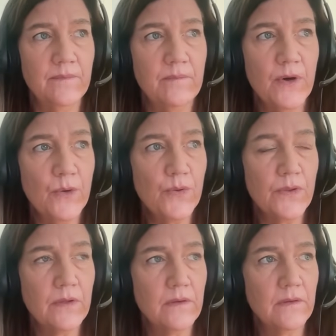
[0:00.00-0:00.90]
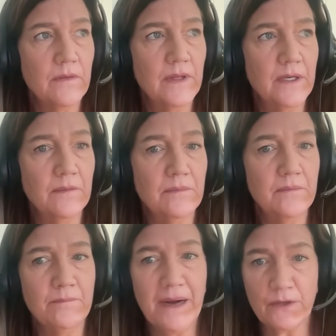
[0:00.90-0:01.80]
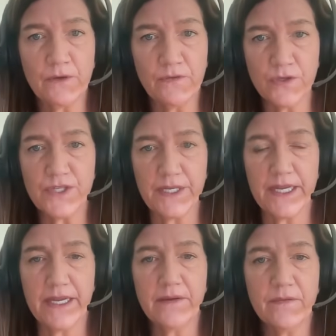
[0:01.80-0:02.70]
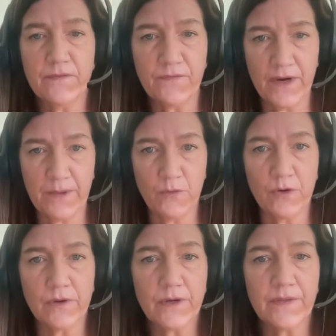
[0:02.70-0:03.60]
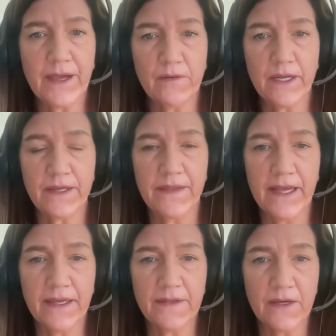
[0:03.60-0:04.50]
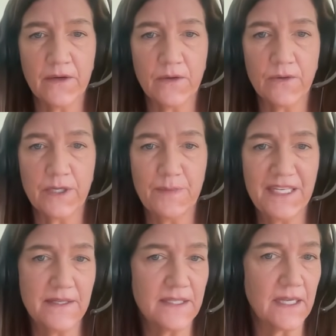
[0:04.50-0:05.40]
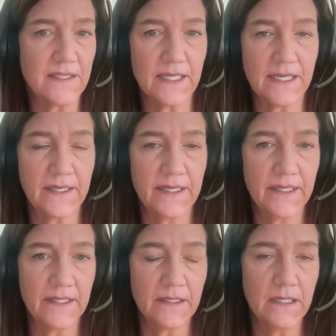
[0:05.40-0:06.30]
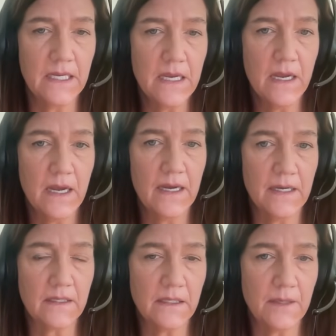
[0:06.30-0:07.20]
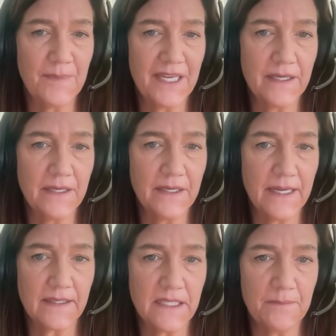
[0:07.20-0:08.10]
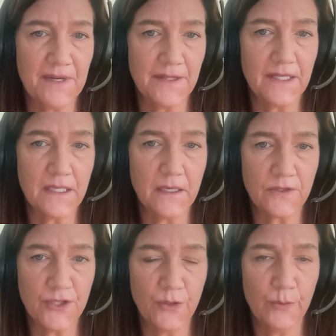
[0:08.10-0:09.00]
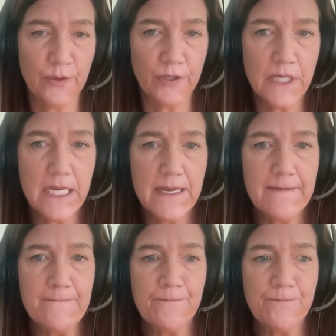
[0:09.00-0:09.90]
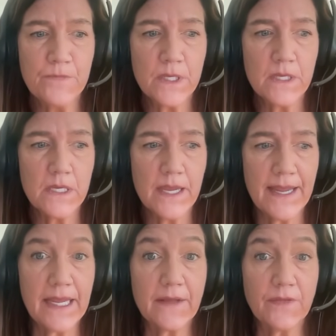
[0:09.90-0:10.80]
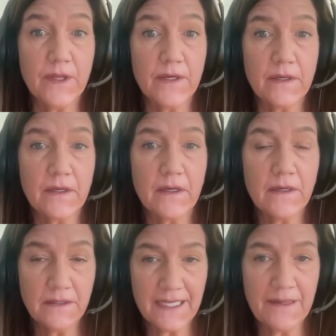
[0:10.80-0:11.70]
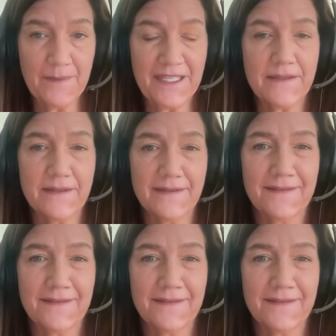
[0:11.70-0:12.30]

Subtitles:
both the biodiversity framework that they're going to be discussing in Colombia next month in October, and the climate